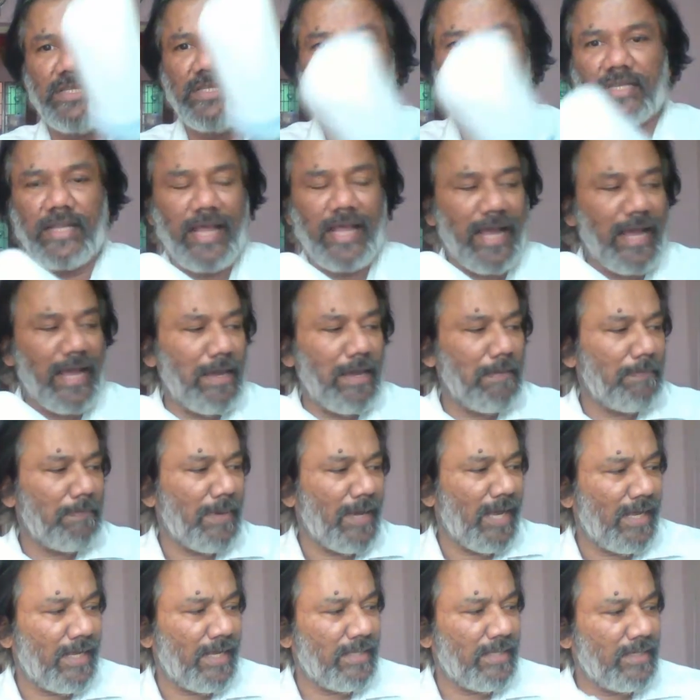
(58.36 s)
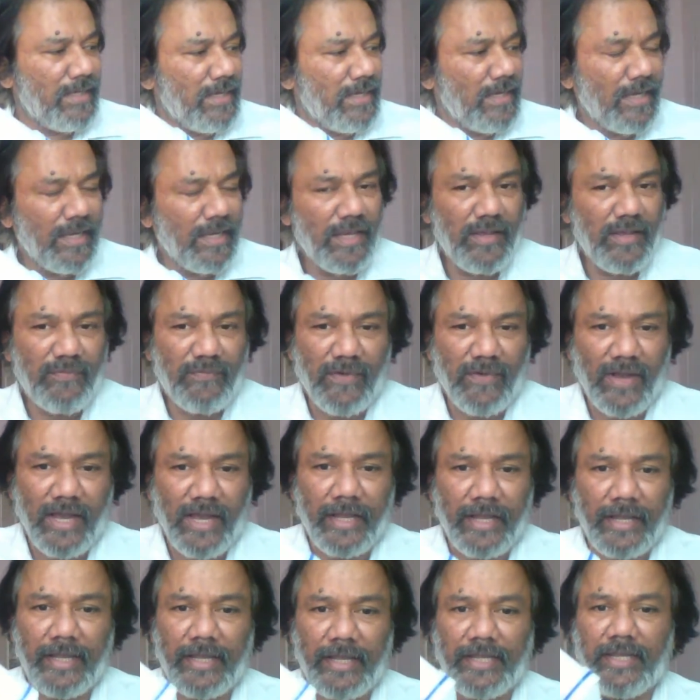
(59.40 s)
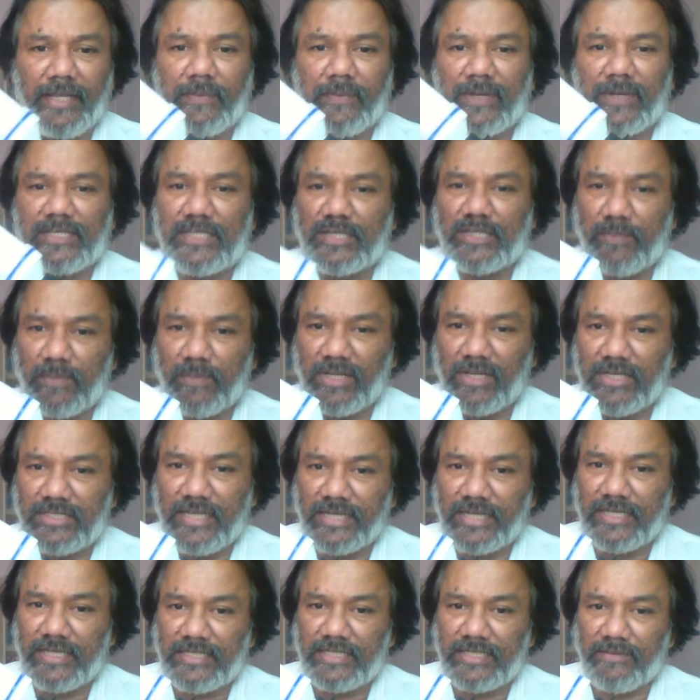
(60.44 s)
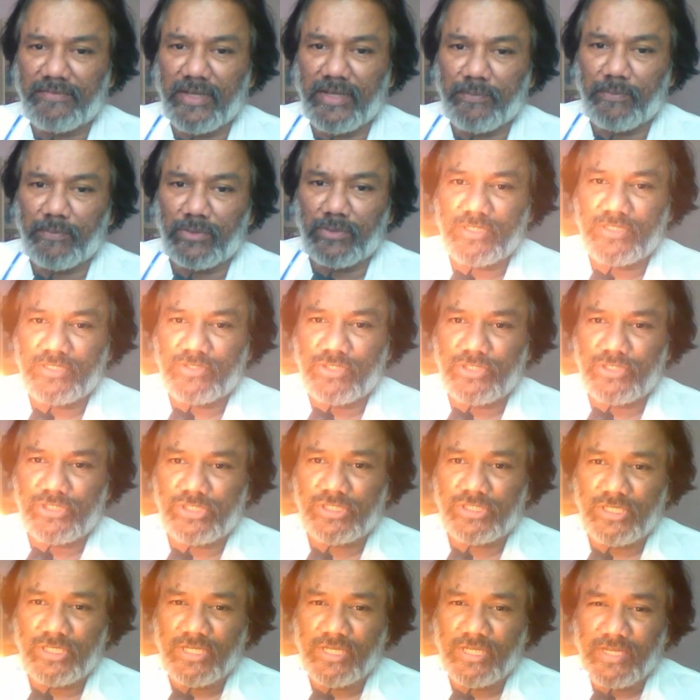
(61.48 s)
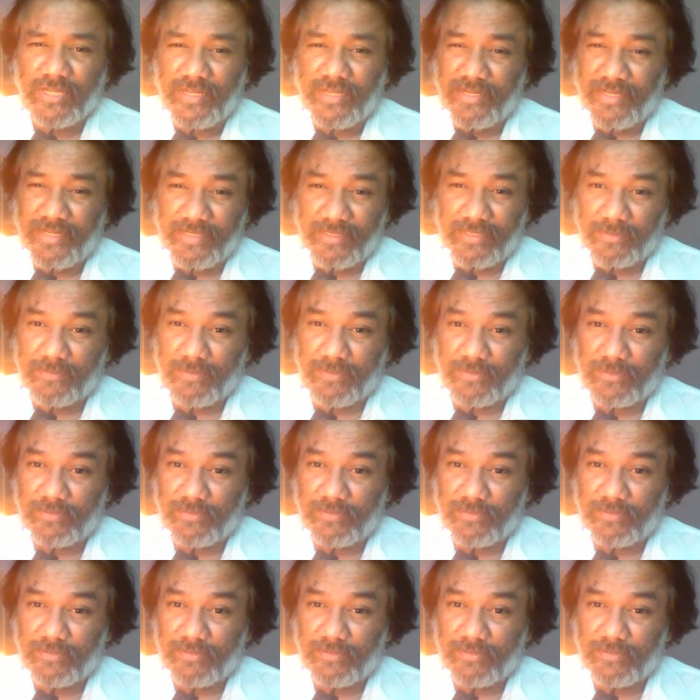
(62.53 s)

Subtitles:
a lamp, and if I give a stimulus, that is, if I put the switch, it